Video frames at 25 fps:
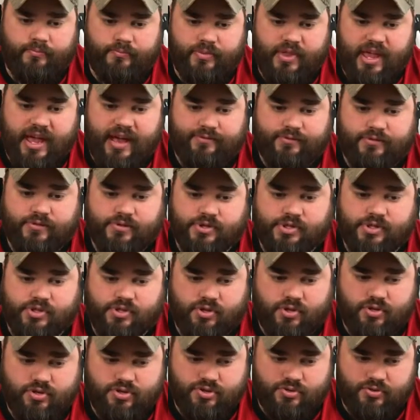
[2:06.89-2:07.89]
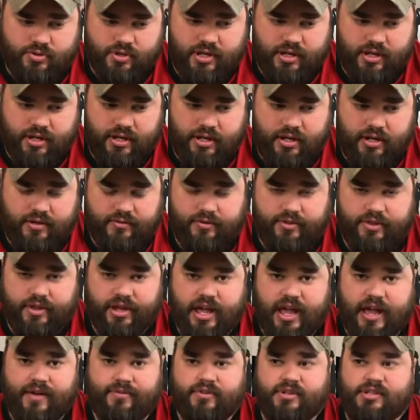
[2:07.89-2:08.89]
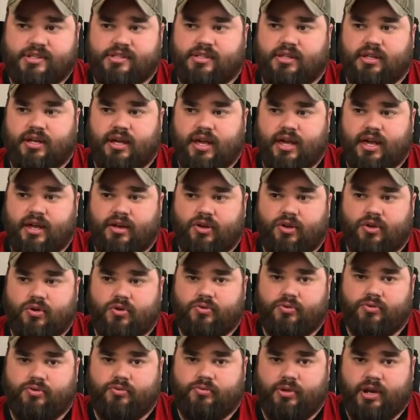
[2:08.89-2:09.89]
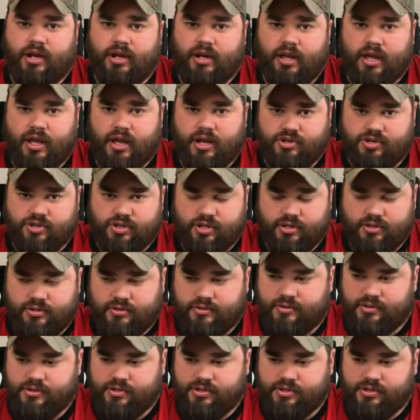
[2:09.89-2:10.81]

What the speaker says: After surgery and everything, obviously, I had to go through radiation.